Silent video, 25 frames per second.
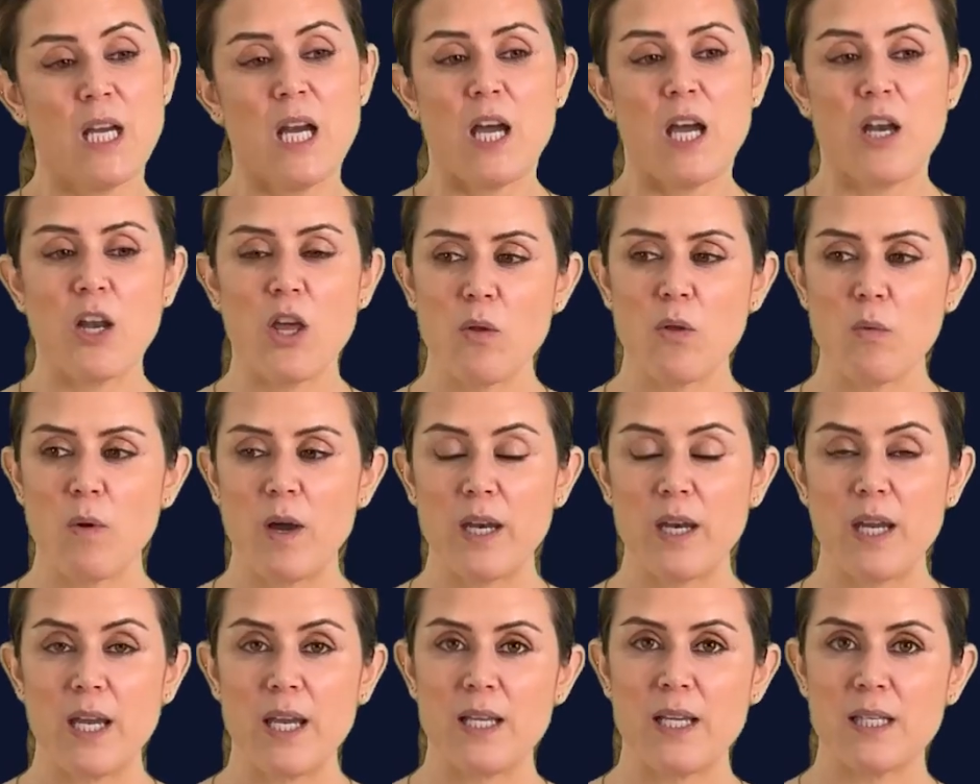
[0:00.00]
Another
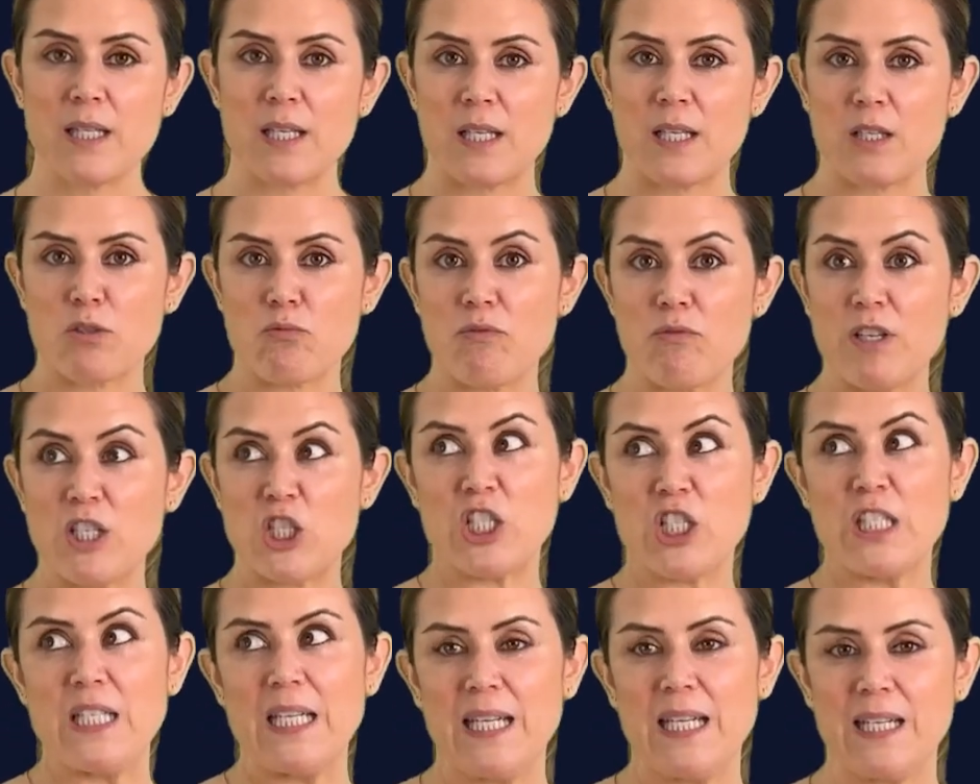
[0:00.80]
one is its
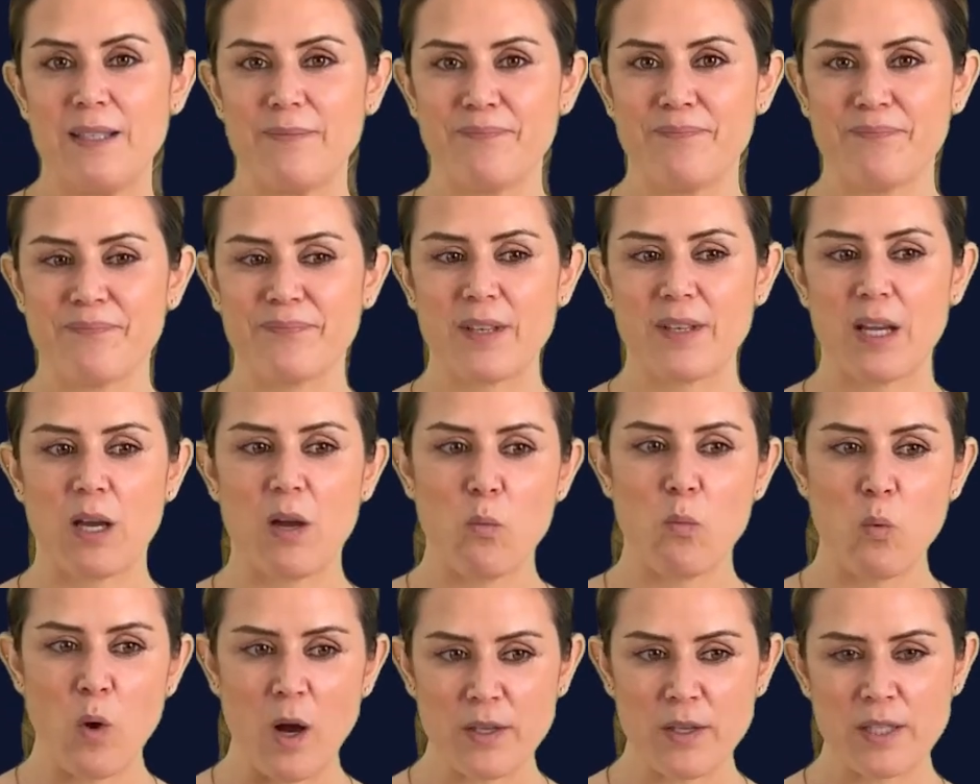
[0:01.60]
rigidity.
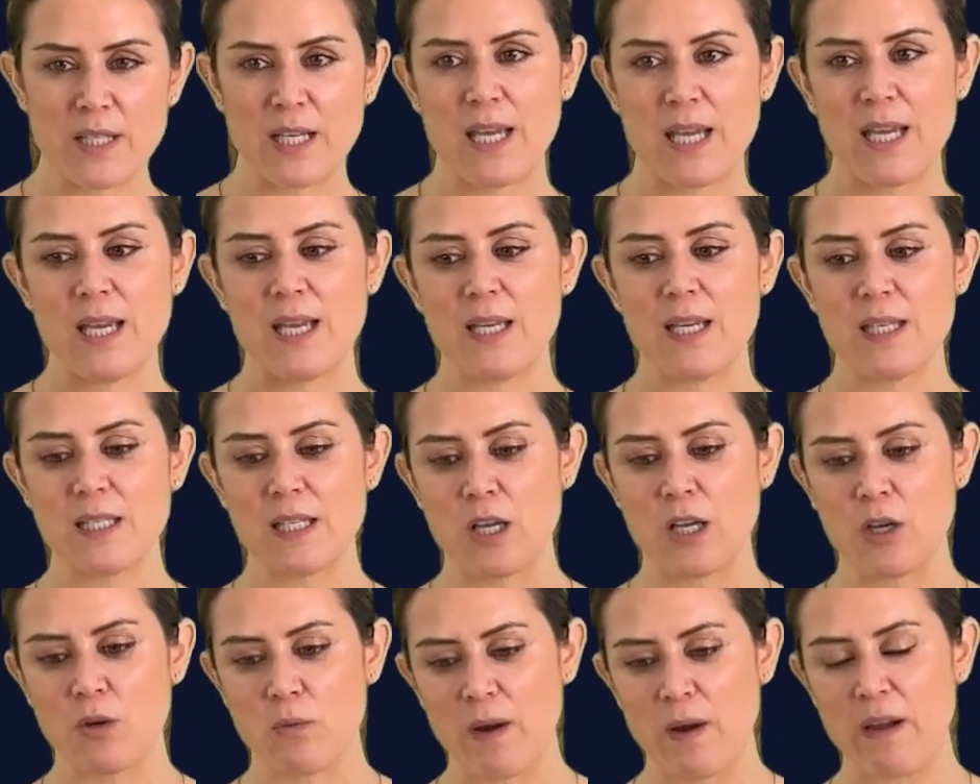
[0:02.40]
Whilst it is
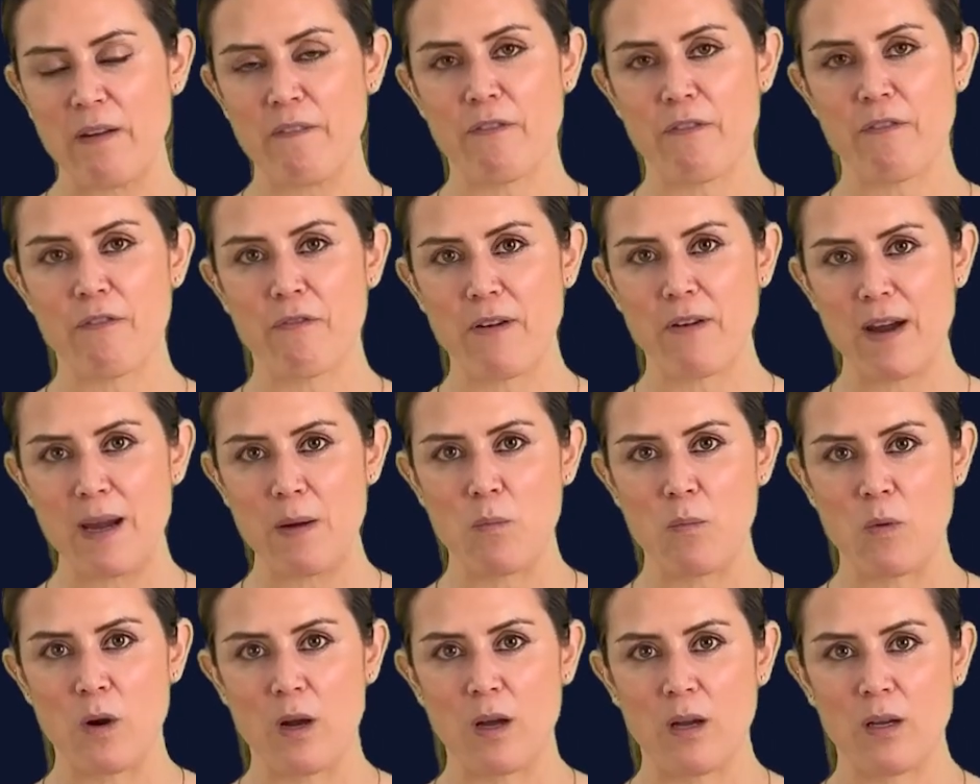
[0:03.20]
a great
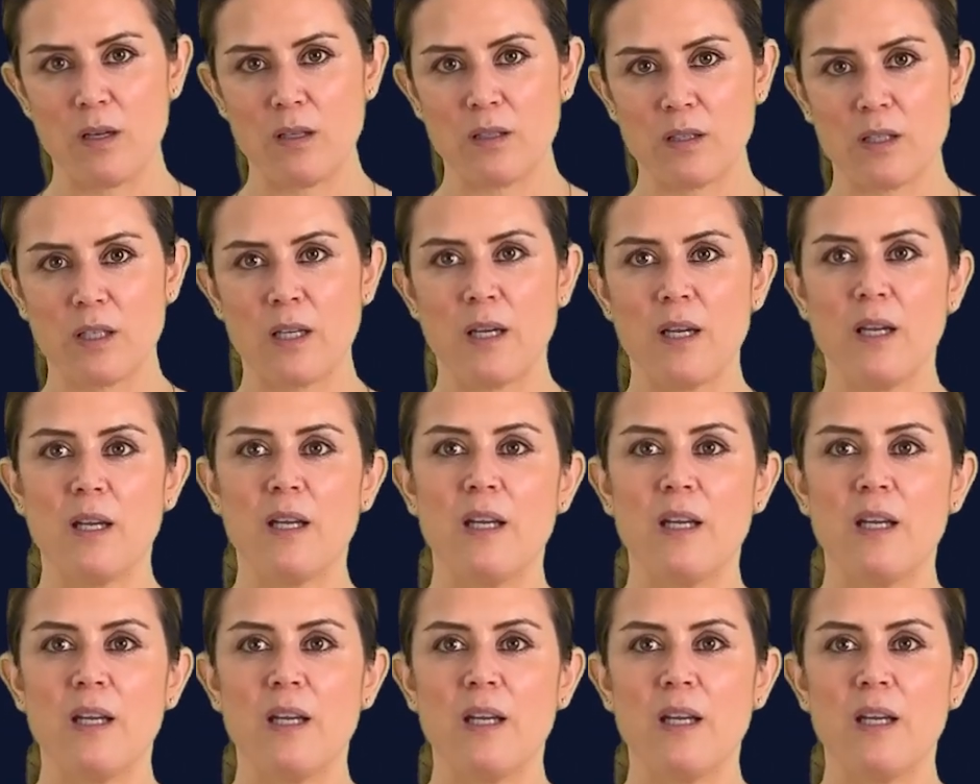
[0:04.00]
framework,